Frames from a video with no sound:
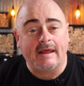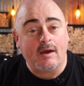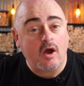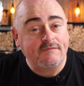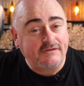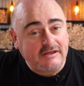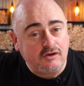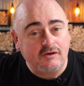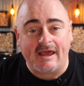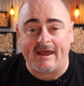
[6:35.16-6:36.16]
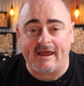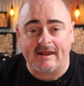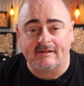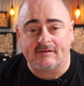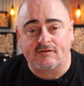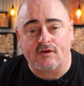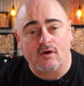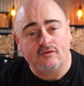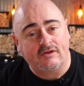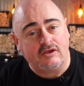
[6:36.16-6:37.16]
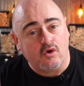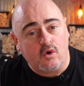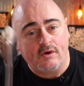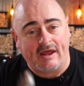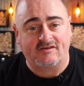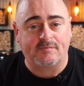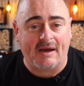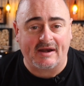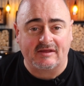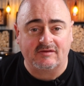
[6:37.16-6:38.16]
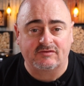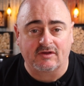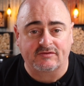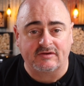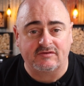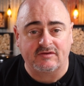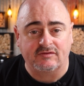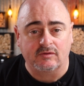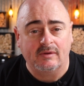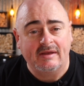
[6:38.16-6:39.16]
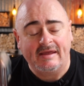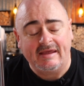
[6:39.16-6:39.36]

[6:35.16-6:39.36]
Now hopefully you get handed the tongs at your next Bunnings sausage sizzle.